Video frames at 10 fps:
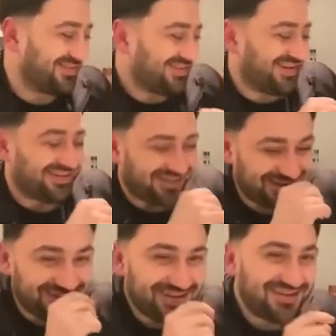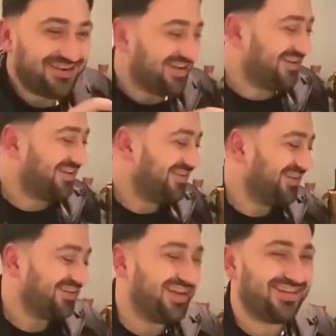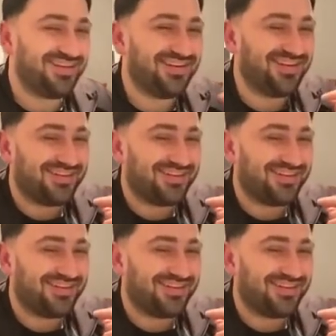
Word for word: we'll see different formations.